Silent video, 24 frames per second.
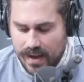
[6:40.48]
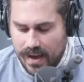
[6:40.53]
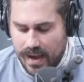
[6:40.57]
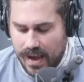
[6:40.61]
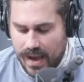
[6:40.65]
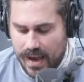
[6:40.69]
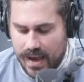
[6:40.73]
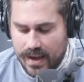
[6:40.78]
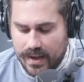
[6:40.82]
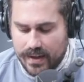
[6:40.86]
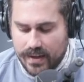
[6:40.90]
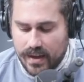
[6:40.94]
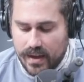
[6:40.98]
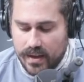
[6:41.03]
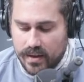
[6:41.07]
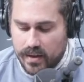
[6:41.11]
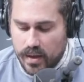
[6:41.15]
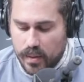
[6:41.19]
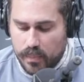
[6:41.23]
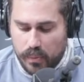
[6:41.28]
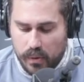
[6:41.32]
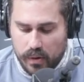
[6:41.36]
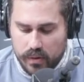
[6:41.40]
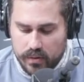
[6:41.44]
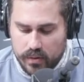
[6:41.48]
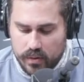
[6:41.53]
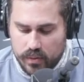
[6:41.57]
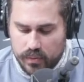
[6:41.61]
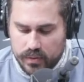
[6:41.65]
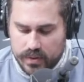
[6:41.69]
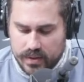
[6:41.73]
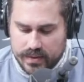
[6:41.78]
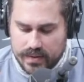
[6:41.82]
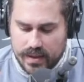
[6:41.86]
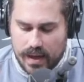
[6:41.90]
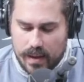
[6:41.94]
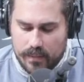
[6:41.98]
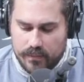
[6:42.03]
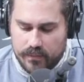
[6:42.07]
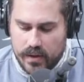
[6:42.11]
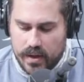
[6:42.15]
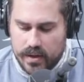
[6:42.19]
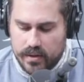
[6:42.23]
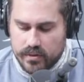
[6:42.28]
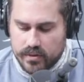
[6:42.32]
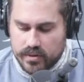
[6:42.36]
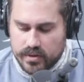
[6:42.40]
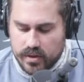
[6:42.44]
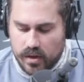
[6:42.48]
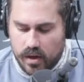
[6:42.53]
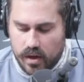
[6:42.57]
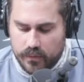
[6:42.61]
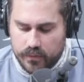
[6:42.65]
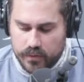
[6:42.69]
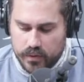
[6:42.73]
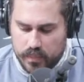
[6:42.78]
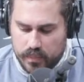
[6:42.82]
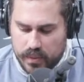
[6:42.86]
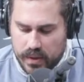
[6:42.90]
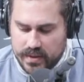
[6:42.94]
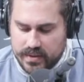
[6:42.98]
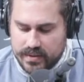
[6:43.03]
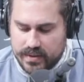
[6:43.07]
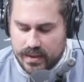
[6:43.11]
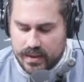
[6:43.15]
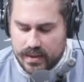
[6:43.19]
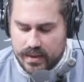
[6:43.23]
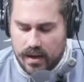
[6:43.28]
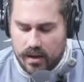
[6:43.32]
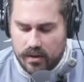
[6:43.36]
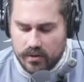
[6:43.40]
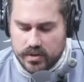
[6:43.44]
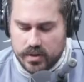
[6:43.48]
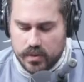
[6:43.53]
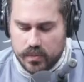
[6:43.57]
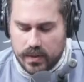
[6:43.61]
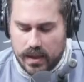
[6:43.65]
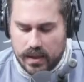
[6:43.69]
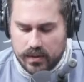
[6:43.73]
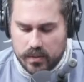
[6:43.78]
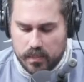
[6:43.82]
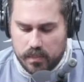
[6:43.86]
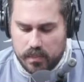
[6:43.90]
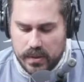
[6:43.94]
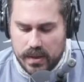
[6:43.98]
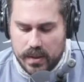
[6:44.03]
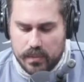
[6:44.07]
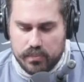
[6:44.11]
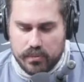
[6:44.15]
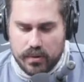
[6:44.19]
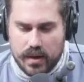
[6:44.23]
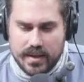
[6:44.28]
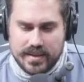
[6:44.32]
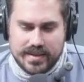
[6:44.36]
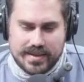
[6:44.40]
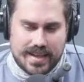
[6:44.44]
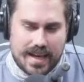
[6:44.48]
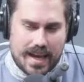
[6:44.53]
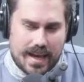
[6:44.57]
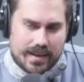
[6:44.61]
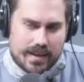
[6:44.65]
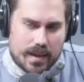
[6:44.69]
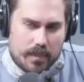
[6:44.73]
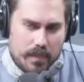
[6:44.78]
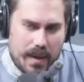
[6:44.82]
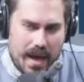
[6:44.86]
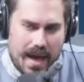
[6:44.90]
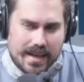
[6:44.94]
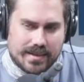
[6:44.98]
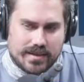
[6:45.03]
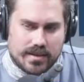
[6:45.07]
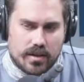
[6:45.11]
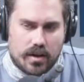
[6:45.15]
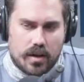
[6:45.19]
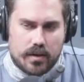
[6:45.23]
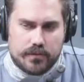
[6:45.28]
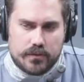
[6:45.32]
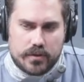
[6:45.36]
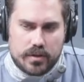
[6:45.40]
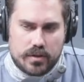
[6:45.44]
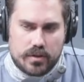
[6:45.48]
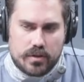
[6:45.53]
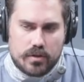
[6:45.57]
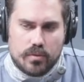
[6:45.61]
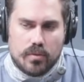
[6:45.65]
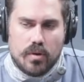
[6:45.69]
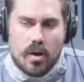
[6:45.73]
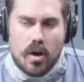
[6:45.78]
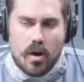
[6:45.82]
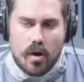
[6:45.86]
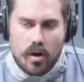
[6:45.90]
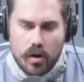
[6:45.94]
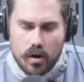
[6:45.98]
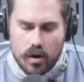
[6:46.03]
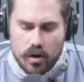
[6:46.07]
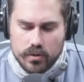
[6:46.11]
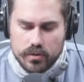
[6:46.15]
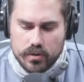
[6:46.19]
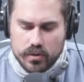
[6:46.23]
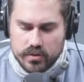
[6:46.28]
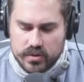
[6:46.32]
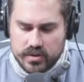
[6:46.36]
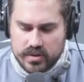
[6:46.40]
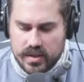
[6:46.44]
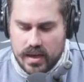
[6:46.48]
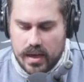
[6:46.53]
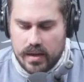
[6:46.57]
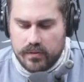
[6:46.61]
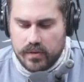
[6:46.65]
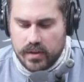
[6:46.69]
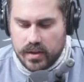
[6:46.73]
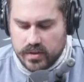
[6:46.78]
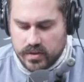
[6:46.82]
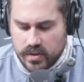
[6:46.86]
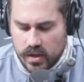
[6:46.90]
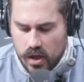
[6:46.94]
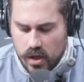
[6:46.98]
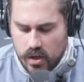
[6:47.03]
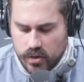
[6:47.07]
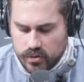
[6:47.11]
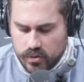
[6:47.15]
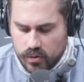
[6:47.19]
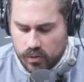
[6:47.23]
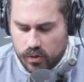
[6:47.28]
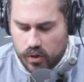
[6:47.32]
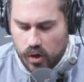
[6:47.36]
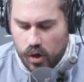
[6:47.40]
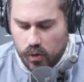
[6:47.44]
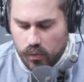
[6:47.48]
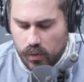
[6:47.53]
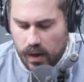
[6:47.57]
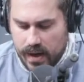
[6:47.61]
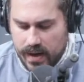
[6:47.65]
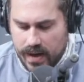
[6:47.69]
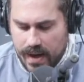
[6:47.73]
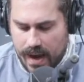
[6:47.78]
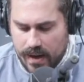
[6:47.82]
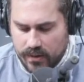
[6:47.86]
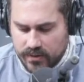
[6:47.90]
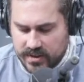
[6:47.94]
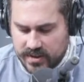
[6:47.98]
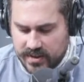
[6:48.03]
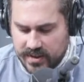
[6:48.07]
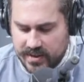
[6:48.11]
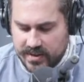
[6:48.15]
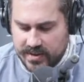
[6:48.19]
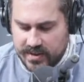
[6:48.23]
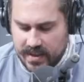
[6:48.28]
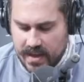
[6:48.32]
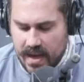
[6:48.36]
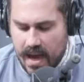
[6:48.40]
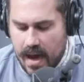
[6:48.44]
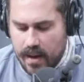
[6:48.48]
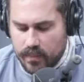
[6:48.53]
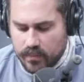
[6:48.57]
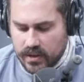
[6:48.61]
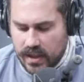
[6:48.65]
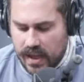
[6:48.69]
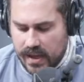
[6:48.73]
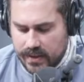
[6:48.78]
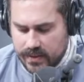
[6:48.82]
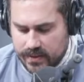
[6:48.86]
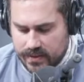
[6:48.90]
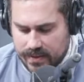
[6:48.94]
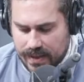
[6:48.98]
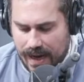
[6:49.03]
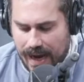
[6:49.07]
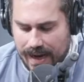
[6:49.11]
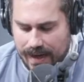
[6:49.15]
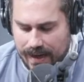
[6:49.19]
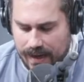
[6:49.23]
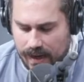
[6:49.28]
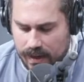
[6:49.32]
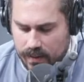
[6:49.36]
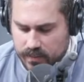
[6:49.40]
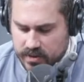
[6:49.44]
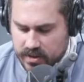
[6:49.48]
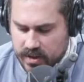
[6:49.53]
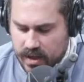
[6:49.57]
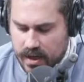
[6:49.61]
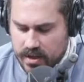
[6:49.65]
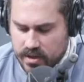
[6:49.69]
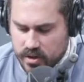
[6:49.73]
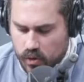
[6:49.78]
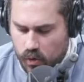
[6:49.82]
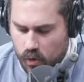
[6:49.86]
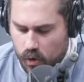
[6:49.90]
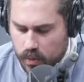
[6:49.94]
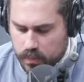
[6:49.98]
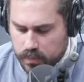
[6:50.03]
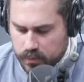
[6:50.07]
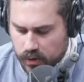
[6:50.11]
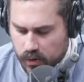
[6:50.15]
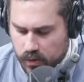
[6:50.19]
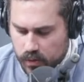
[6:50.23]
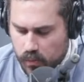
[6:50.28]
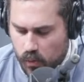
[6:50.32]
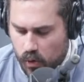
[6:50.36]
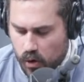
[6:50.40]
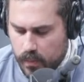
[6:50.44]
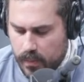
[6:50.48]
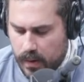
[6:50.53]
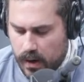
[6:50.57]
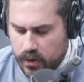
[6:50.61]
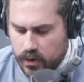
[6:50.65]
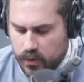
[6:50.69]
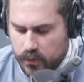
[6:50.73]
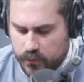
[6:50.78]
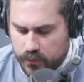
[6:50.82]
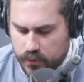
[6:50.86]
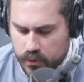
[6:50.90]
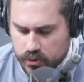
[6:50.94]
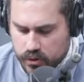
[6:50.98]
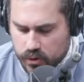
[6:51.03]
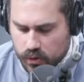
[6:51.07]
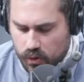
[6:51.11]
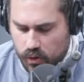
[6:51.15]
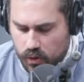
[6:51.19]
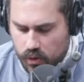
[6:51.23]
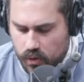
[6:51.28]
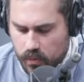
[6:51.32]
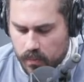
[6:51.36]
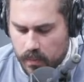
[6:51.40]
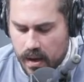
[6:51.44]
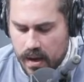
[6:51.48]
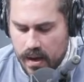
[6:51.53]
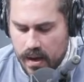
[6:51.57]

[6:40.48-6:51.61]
And they partner with the top vendors to offer the best technology without the big price tag. They pass it off to you, all those savings. So go right now, ccmlens.com/corp. Learn more about your future home